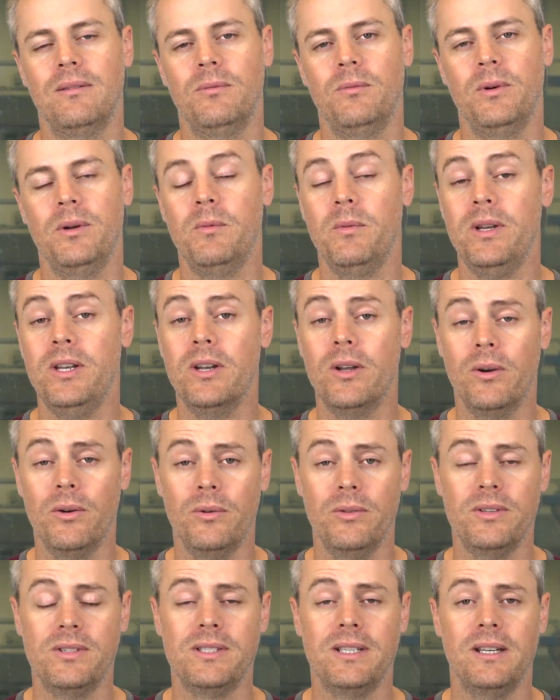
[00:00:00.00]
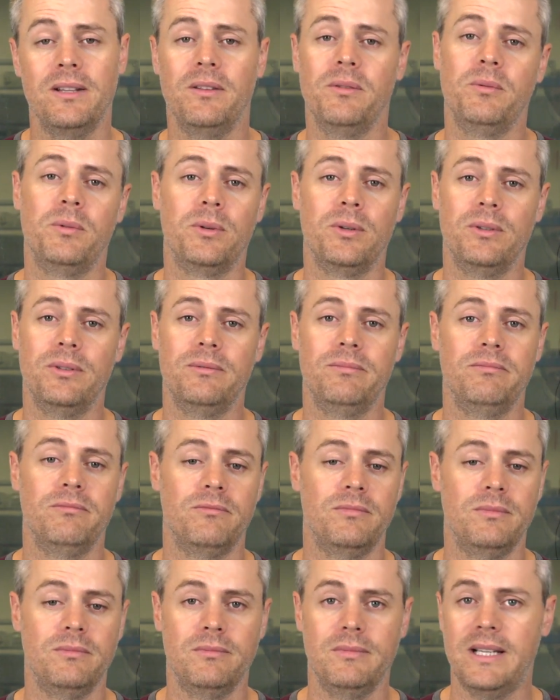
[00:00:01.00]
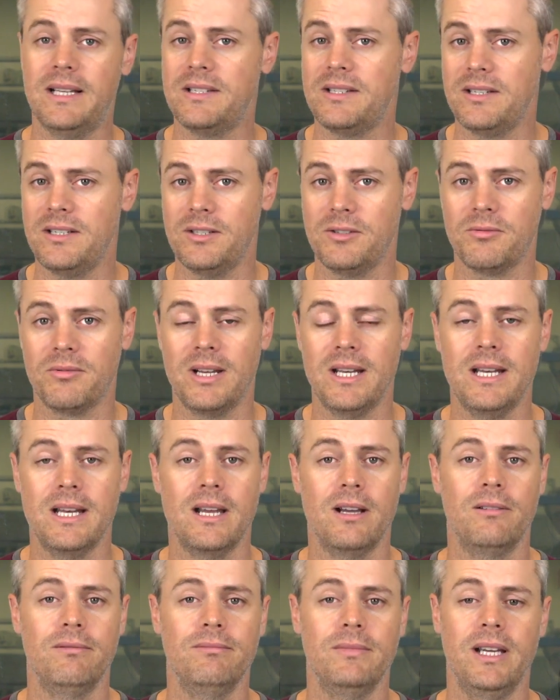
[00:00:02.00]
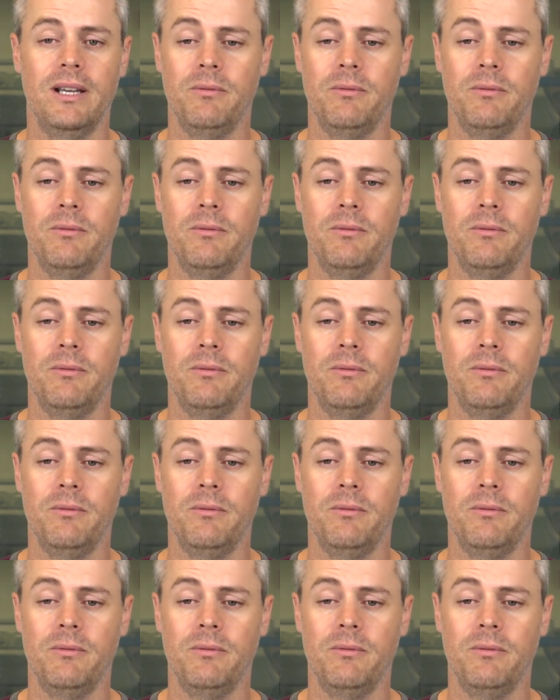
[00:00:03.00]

when we know the state of the world as it is right now,